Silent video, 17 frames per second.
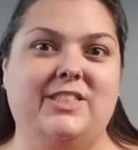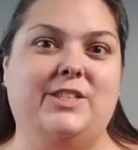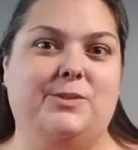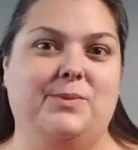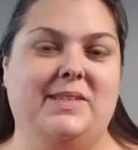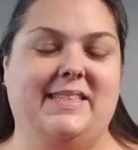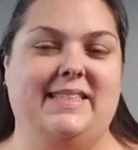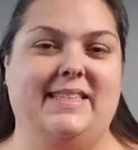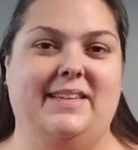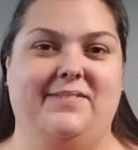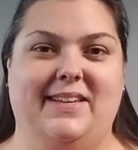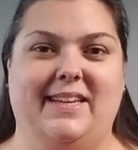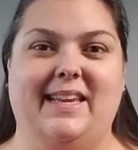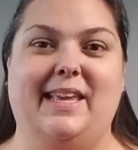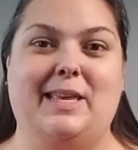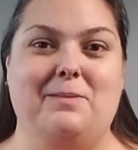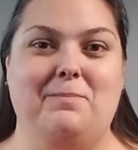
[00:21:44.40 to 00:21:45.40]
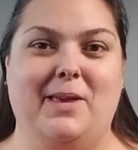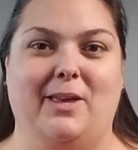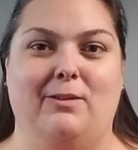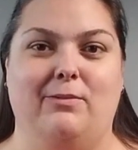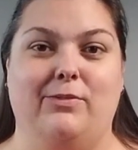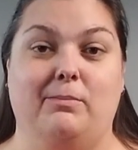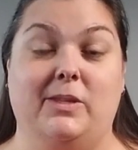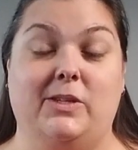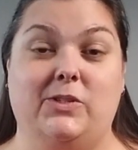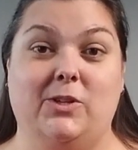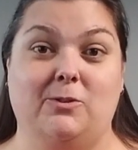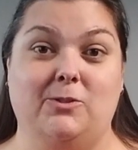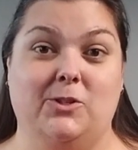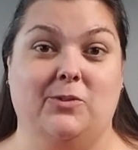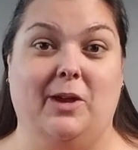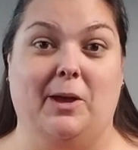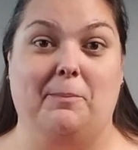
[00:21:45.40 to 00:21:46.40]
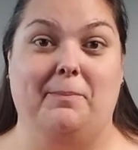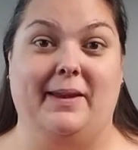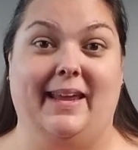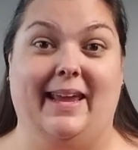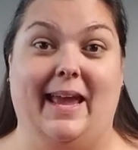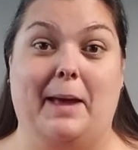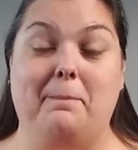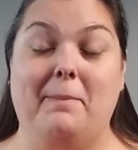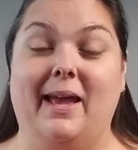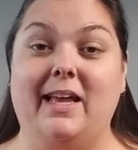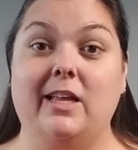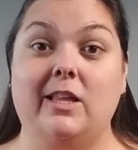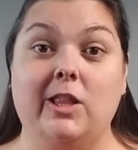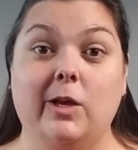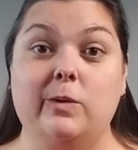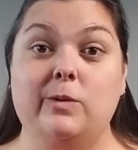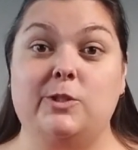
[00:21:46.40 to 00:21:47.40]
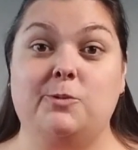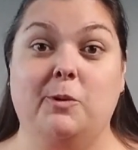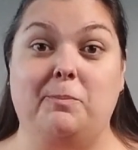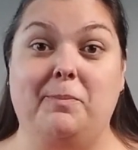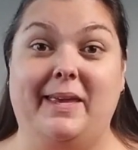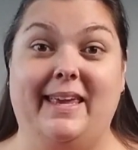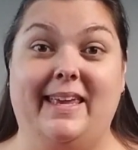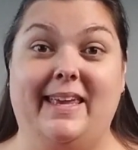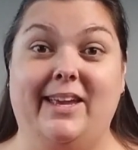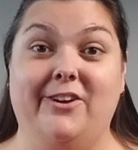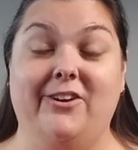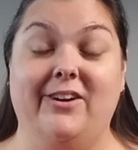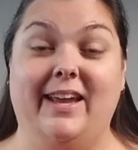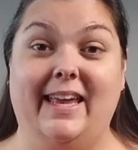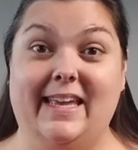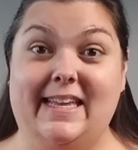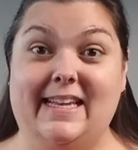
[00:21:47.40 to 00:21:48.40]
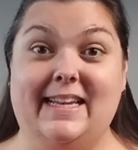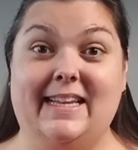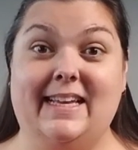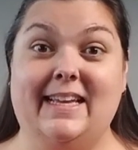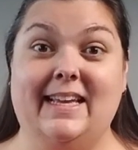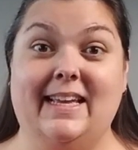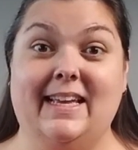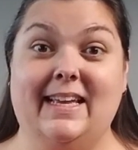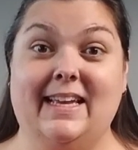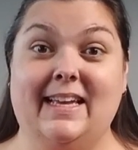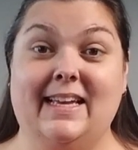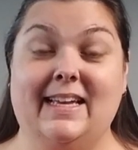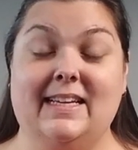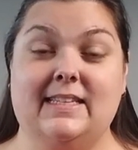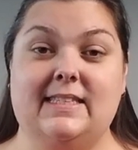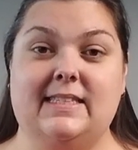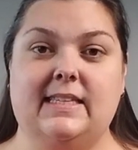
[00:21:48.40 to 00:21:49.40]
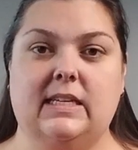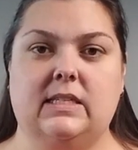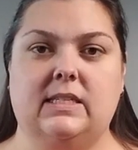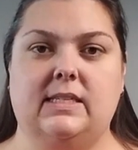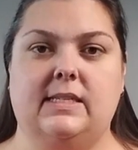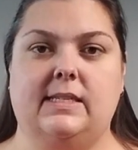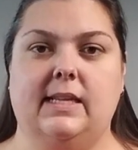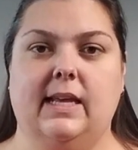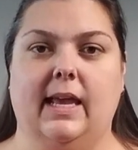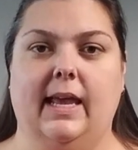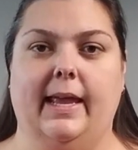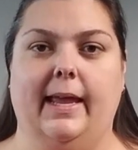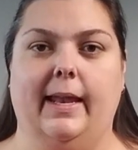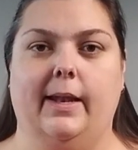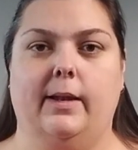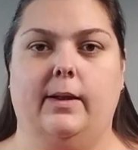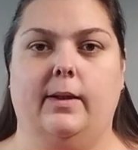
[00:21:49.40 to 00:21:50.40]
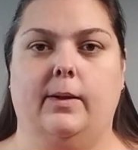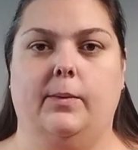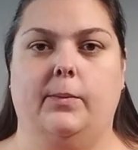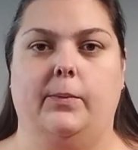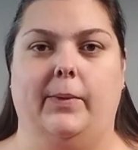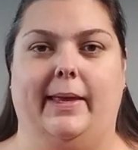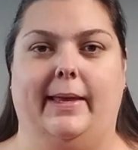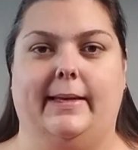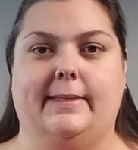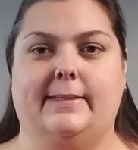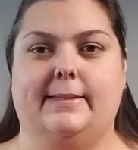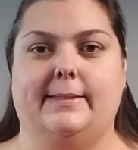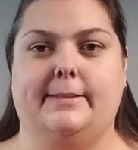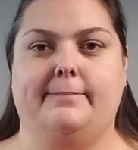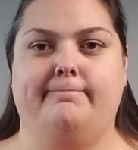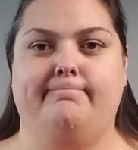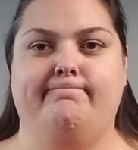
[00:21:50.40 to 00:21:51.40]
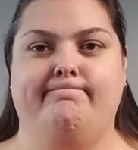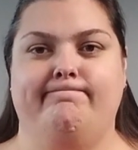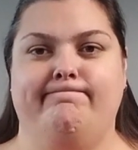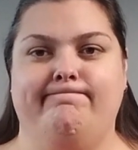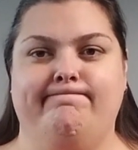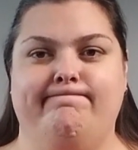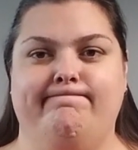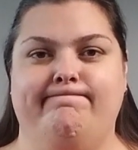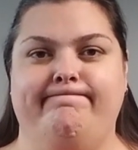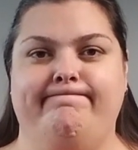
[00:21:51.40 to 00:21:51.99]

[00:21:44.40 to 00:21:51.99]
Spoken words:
I just received an email from the Zozo company and my clothes will be here in 6 to 8 weeks.